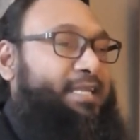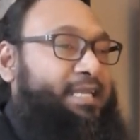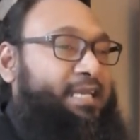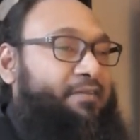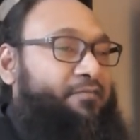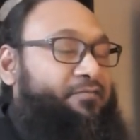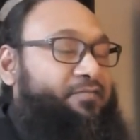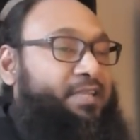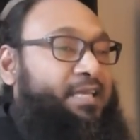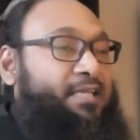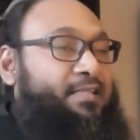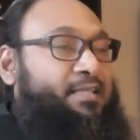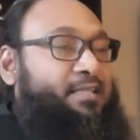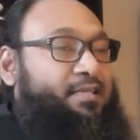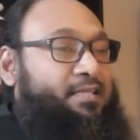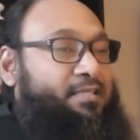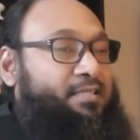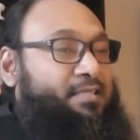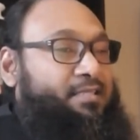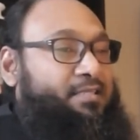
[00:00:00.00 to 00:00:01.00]

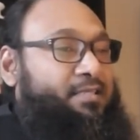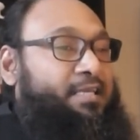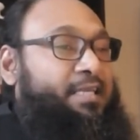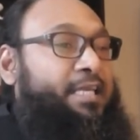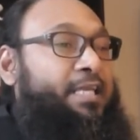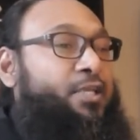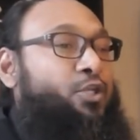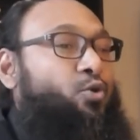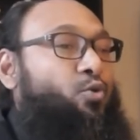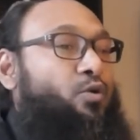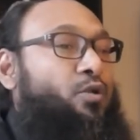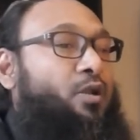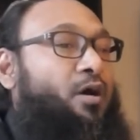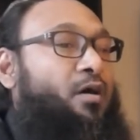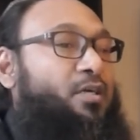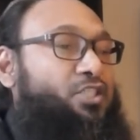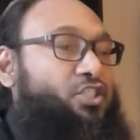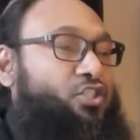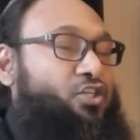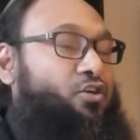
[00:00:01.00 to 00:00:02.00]
the EU
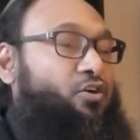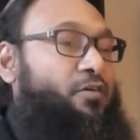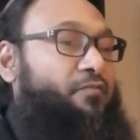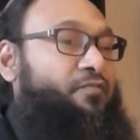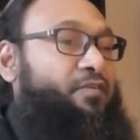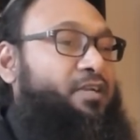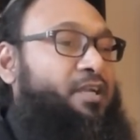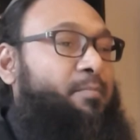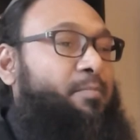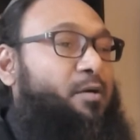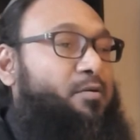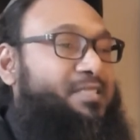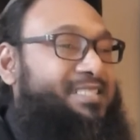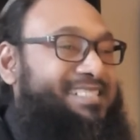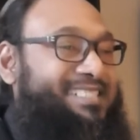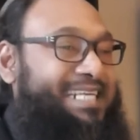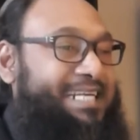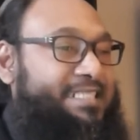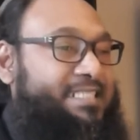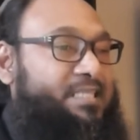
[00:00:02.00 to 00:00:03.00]
laws govern about
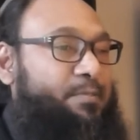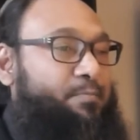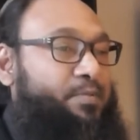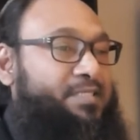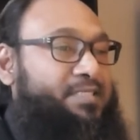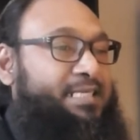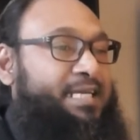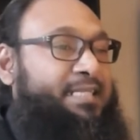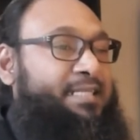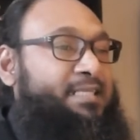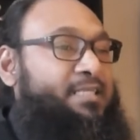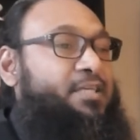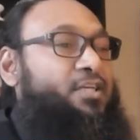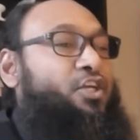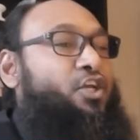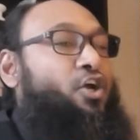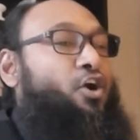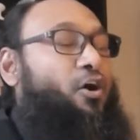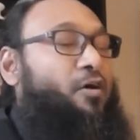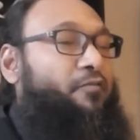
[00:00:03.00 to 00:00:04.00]
60%
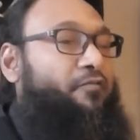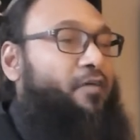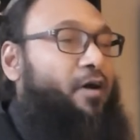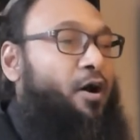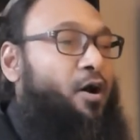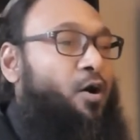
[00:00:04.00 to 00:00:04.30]
of